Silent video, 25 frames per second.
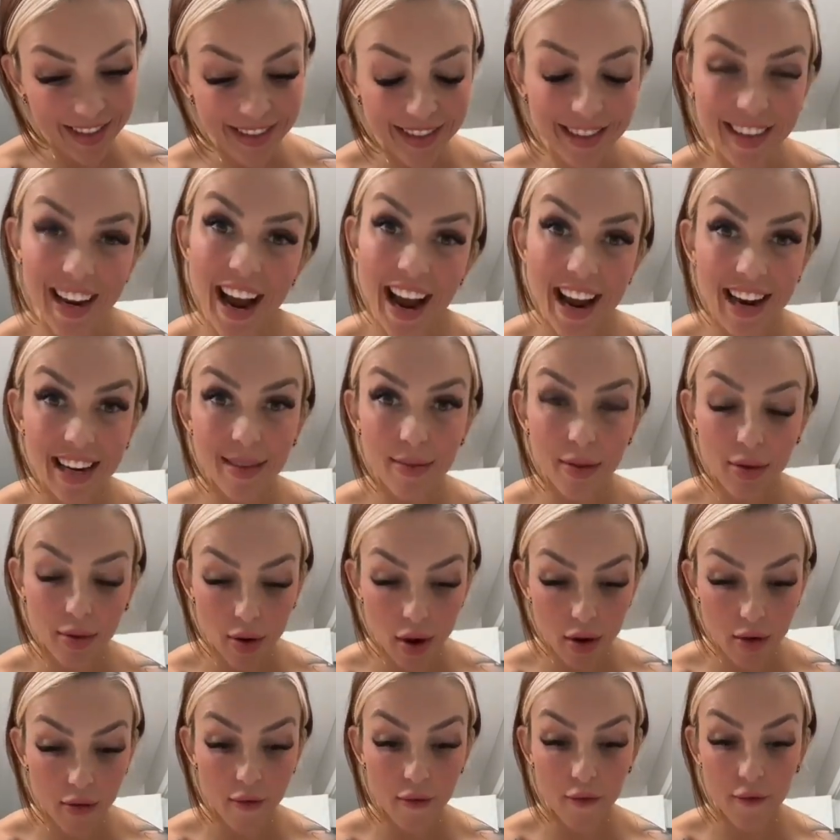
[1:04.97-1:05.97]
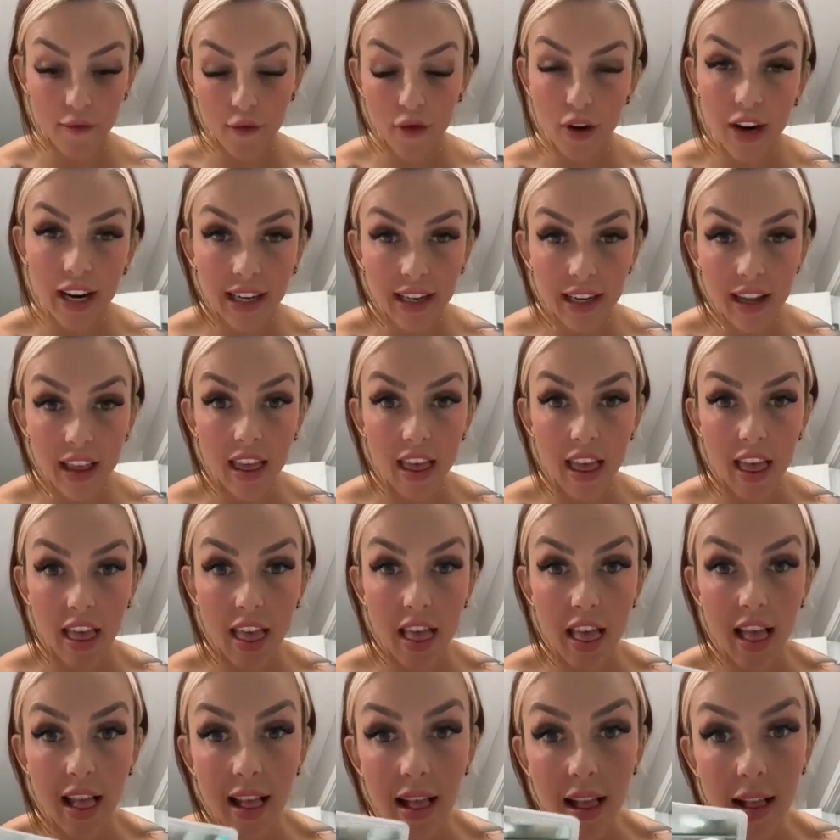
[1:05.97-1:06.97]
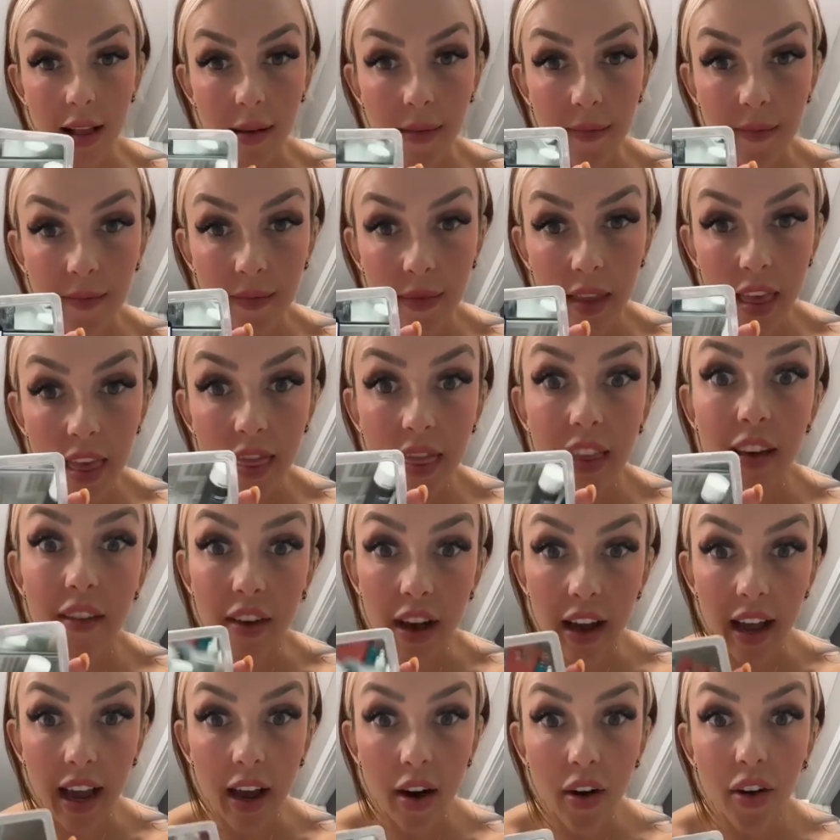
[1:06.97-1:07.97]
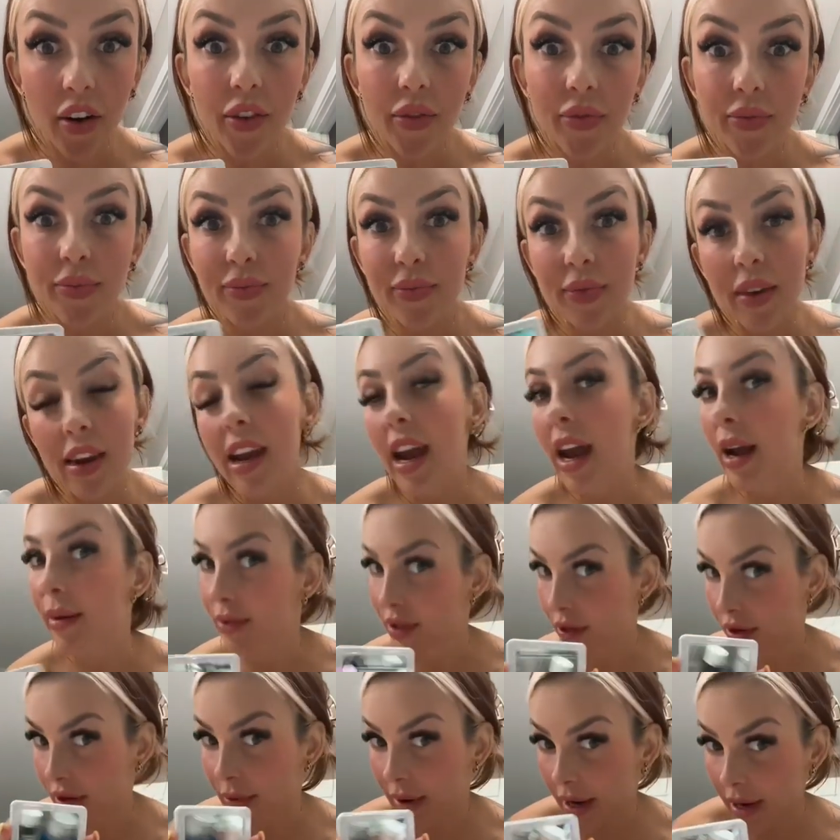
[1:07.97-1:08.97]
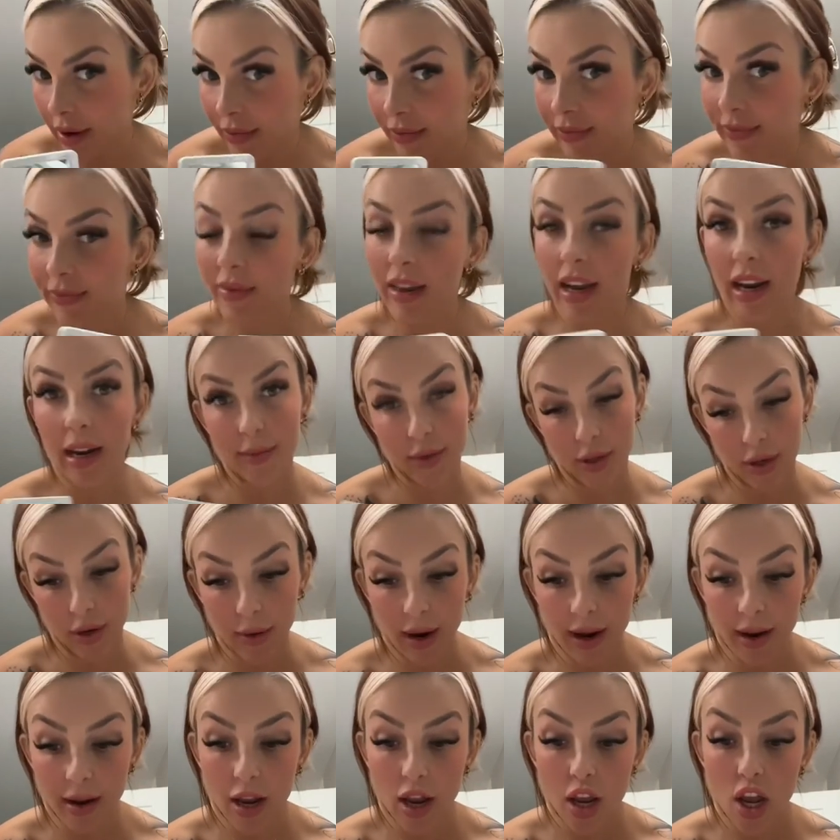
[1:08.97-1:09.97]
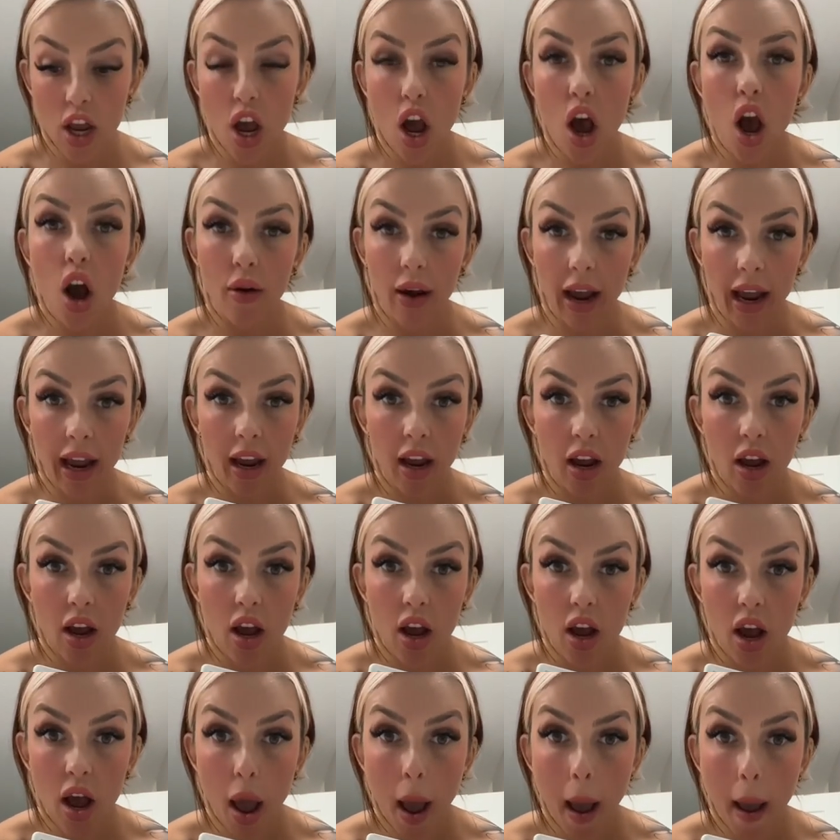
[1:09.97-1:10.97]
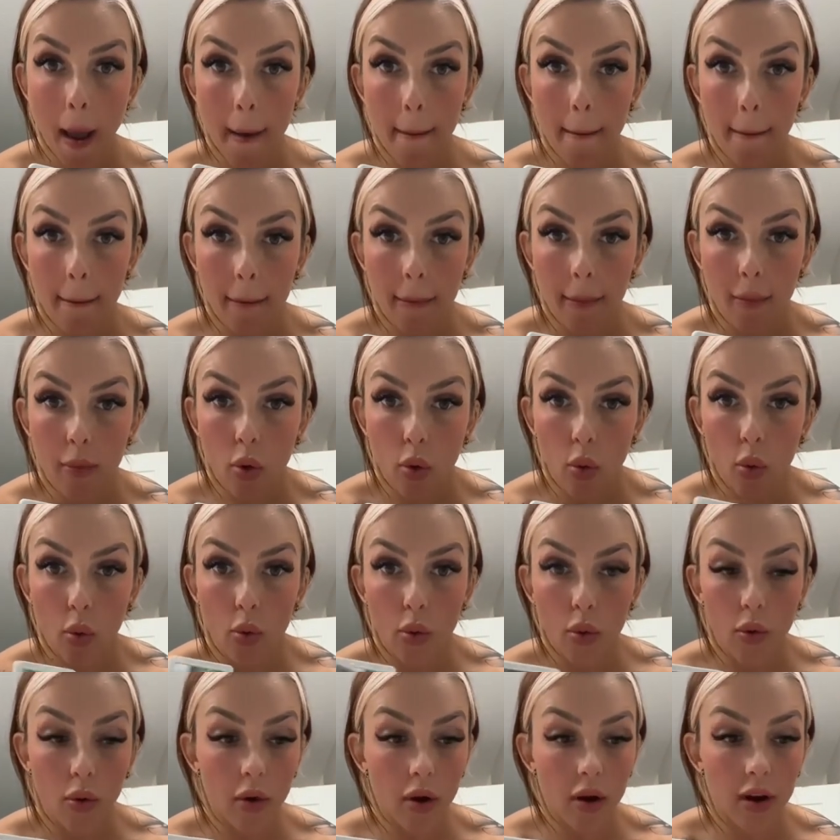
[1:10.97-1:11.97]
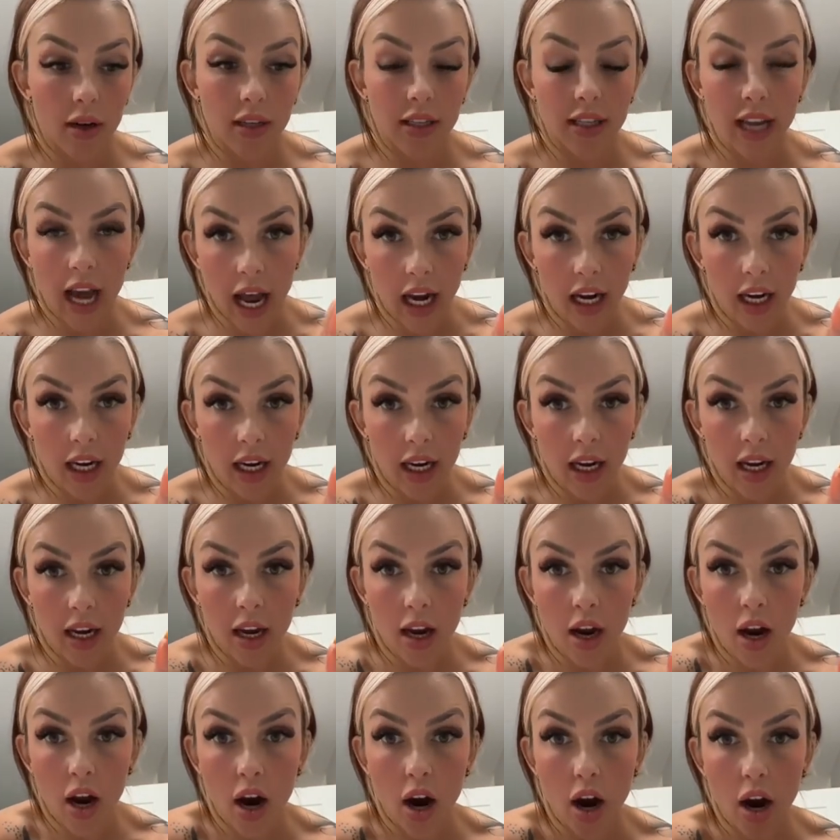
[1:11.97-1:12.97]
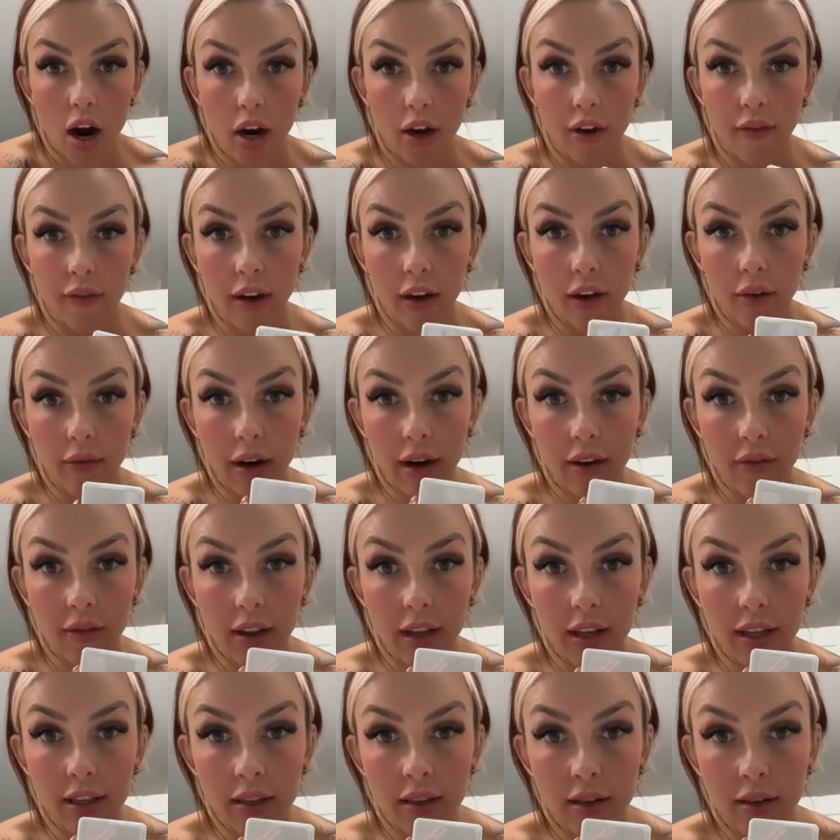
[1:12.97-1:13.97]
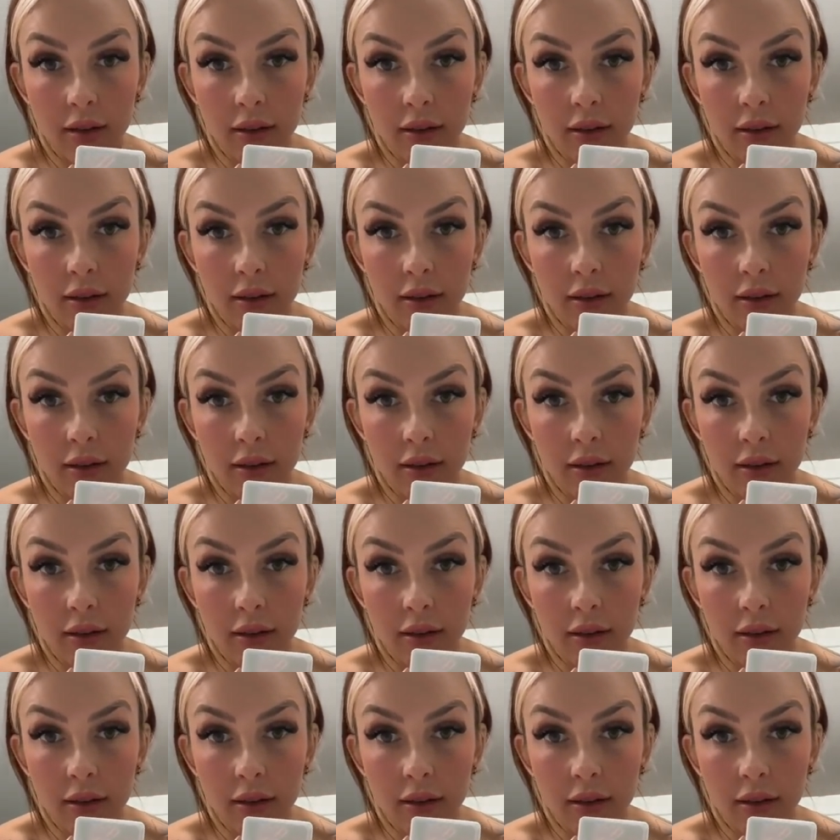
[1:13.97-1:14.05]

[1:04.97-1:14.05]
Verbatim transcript: I just about freaked the fuck out. I'm sorry, what? I'm sorry, what? Okay. Done? Are you fucking ready for this?